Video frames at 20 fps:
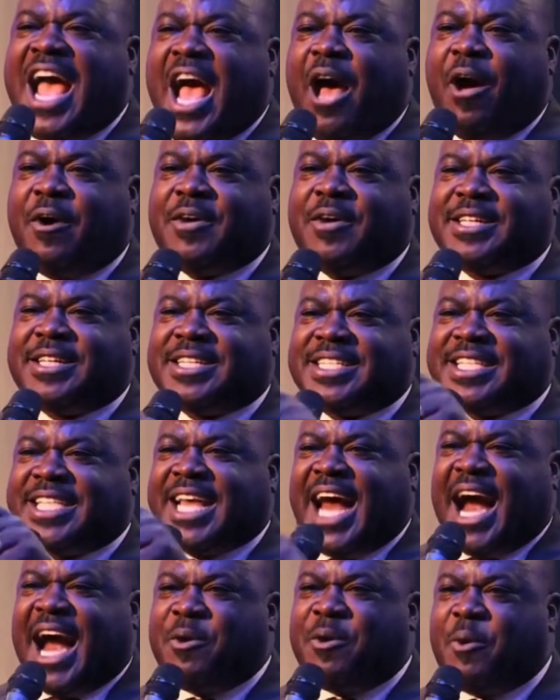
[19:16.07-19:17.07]
It's when
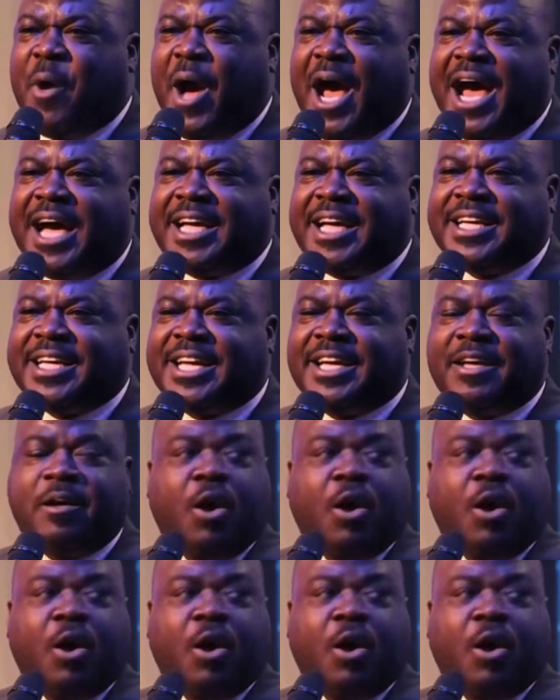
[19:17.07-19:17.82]
it becomes